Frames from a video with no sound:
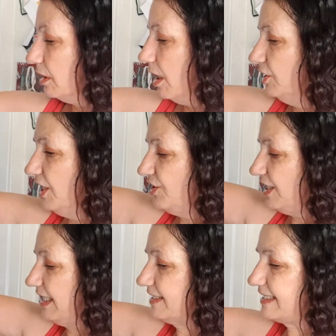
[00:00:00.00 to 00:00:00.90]
I need
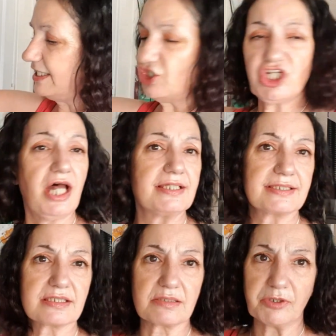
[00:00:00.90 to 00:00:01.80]
the t-shirt as
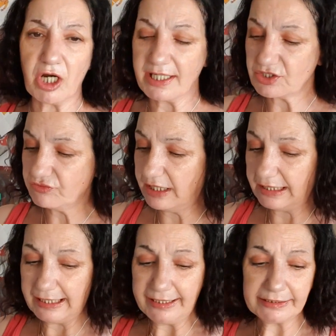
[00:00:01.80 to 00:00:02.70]
a surprise,
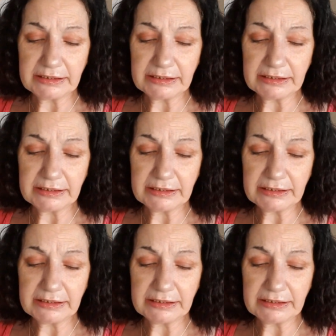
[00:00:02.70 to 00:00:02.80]
really.